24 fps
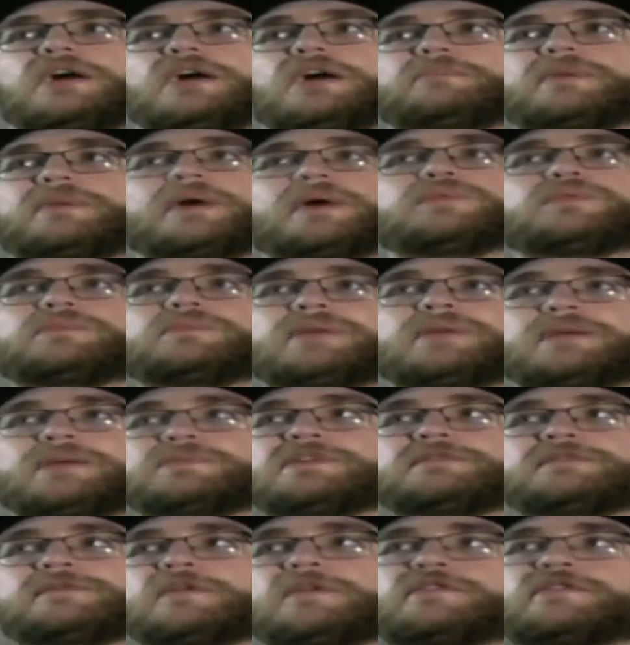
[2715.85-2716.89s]
But
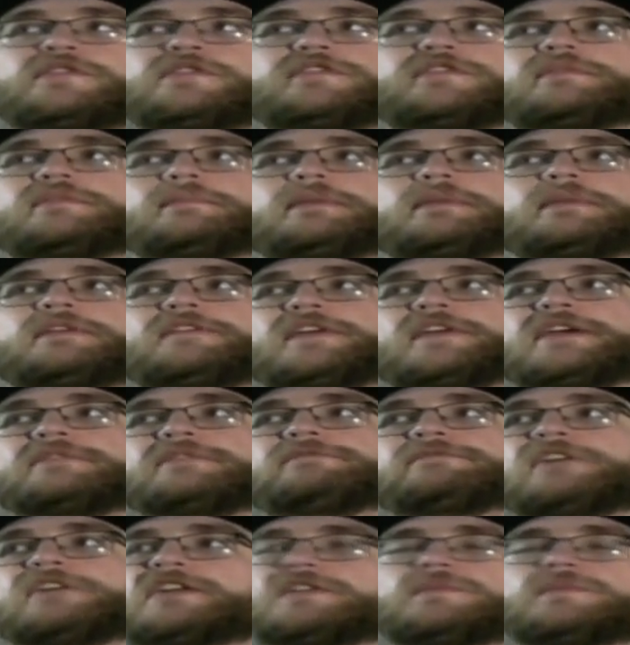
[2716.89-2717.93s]
um, I will make brief
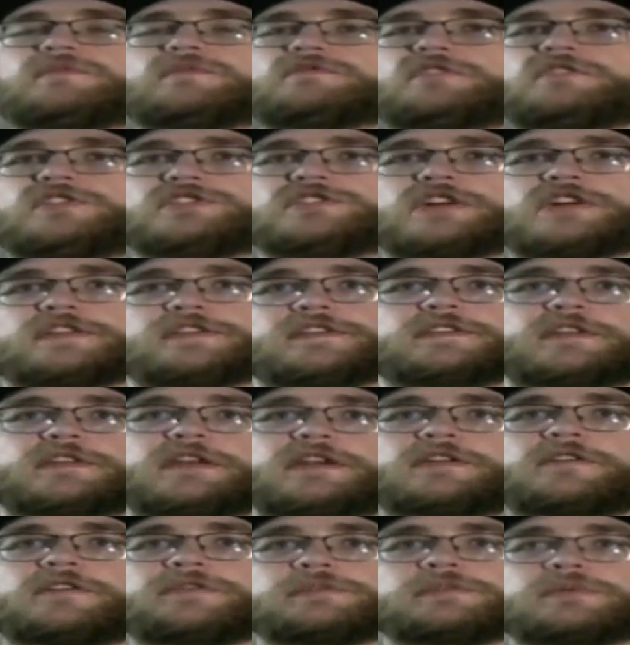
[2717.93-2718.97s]
mention of them, and if I can find
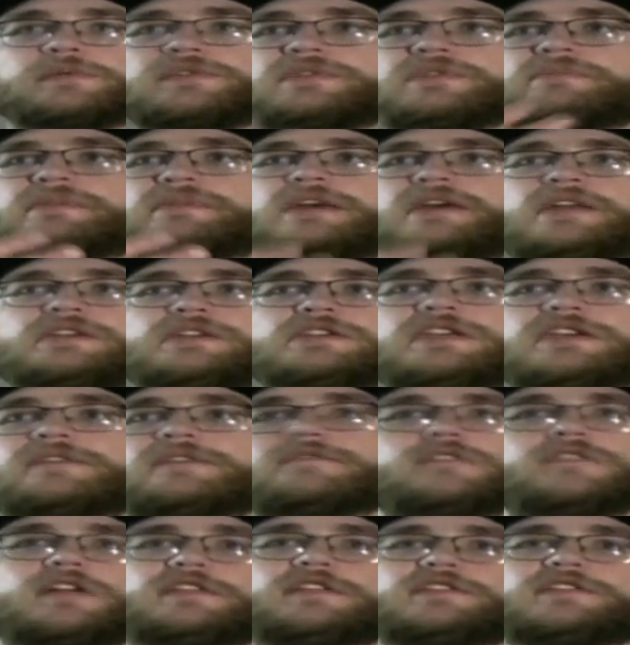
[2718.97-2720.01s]
some screenshots online, I'll
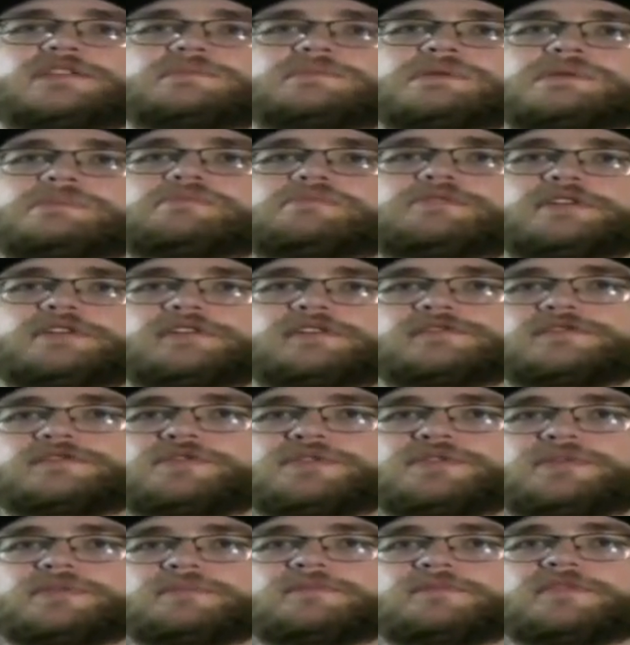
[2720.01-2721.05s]
throw them in and give
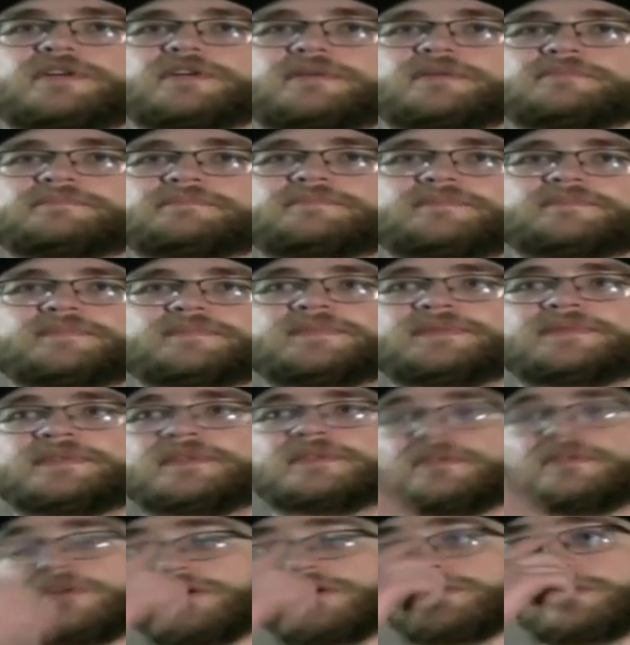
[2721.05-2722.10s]
credit to the people I stole them
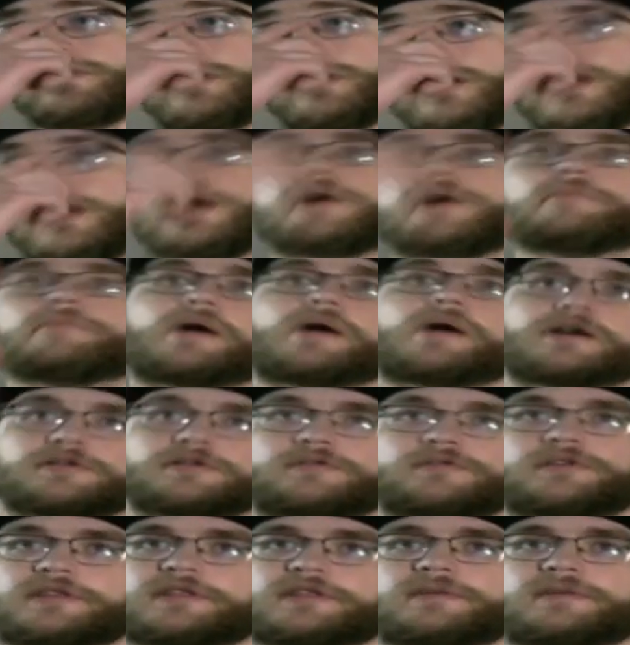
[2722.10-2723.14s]
from
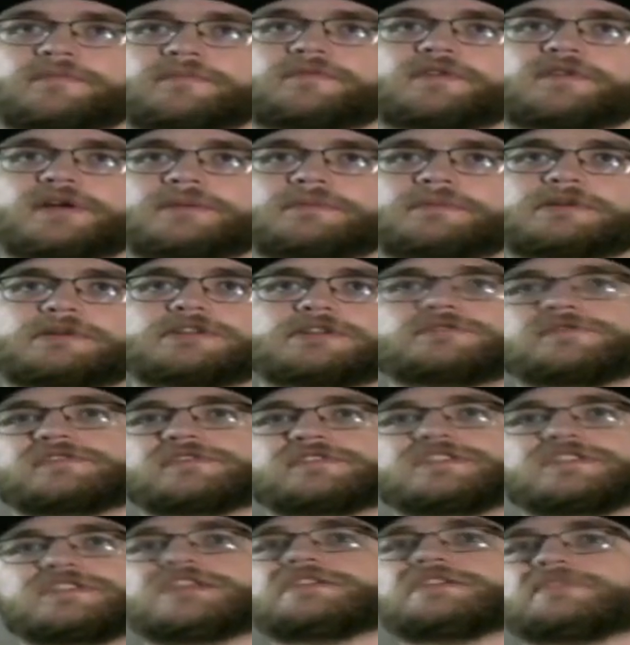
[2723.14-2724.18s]
or borrowed
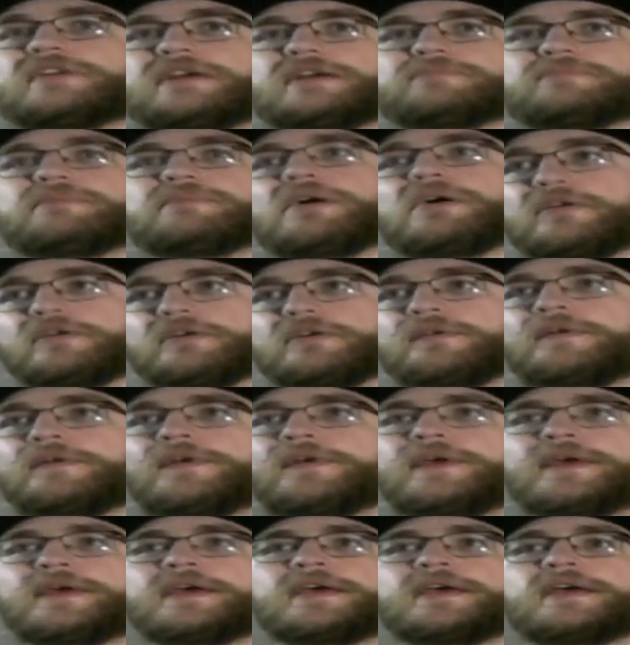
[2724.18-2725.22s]
them from. I don't
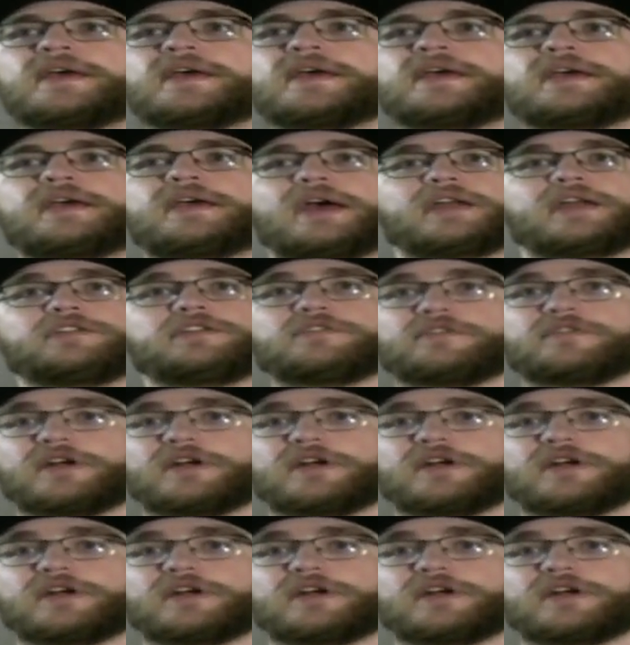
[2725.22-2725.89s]
steal; I borrow.